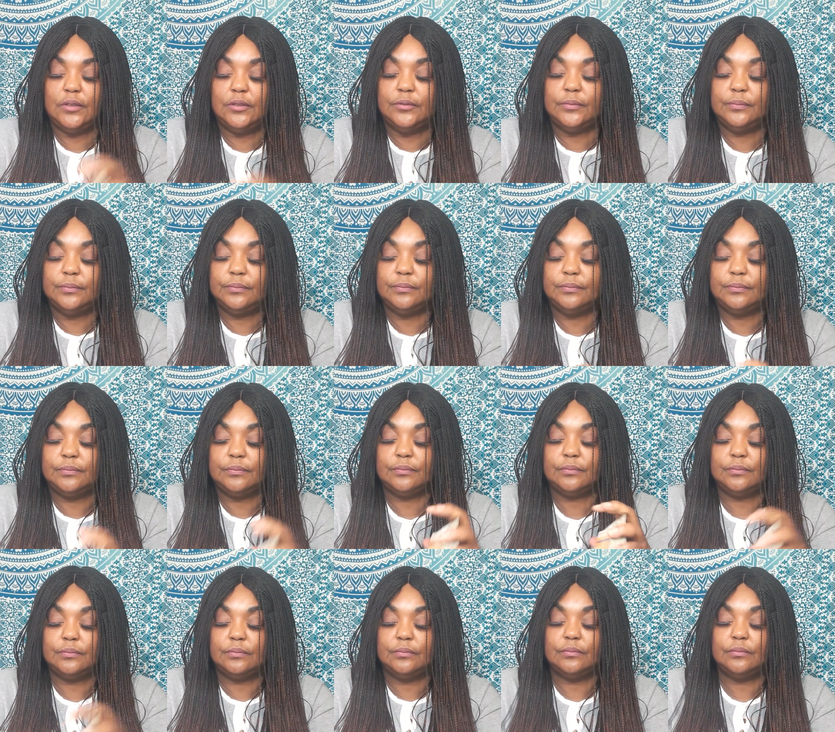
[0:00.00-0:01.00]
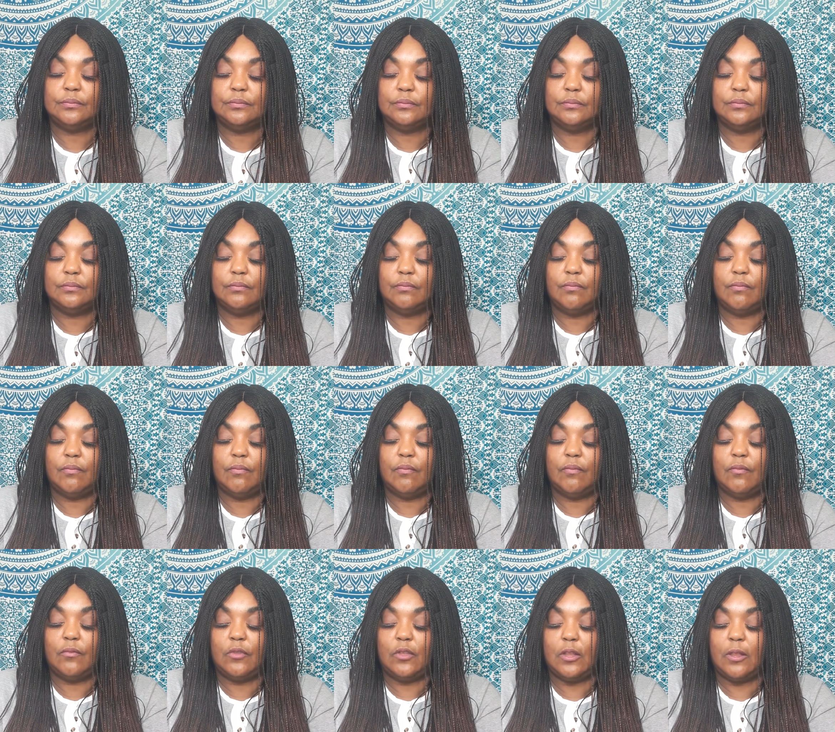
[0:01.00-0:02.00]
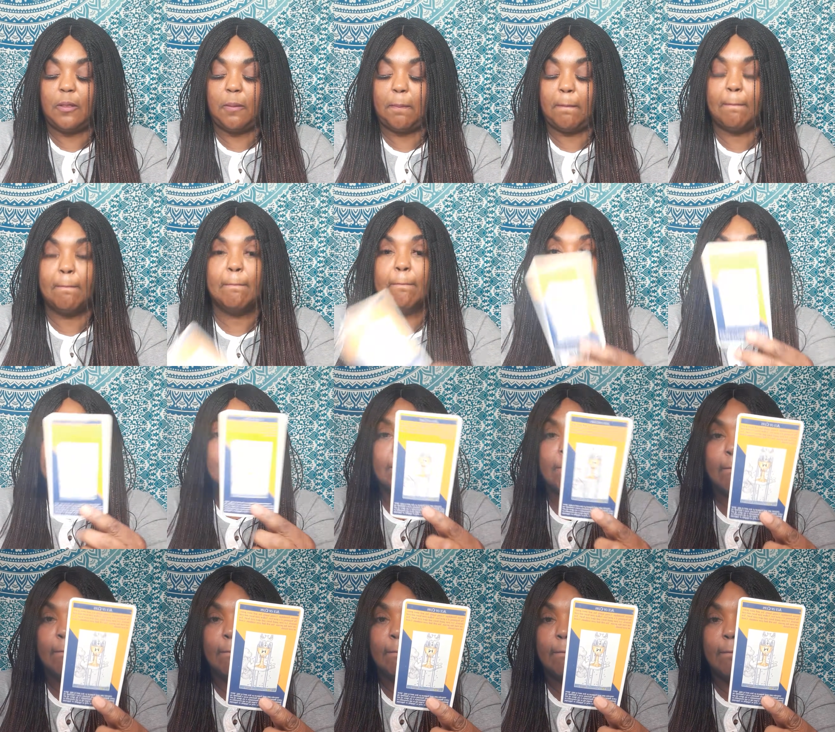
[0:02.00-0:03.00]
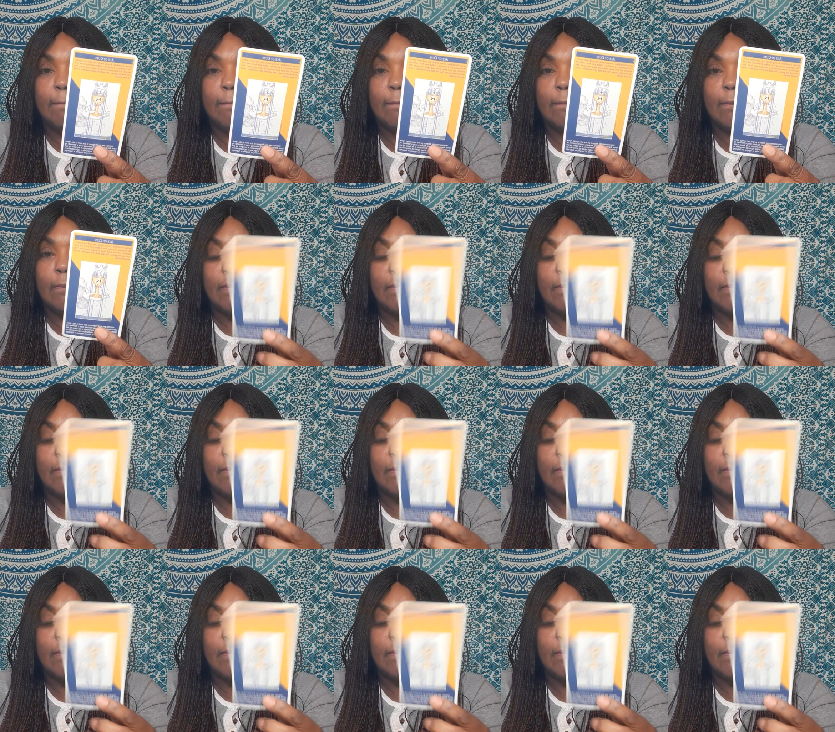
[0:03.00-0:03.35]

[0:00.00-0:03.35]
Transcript: Nobody speaks.